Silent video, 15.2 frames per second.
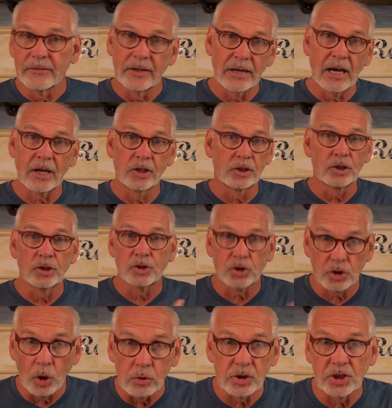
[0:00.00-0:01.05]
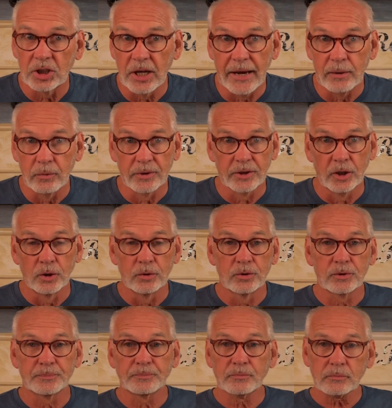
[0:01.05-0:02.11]
They're not going to associate with
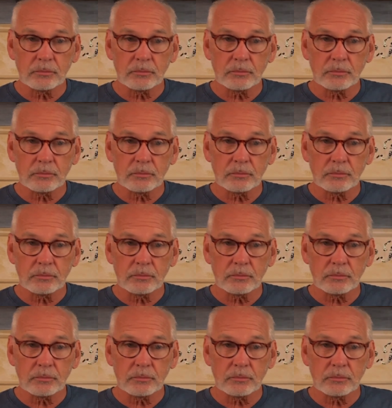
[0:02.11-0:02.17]
those.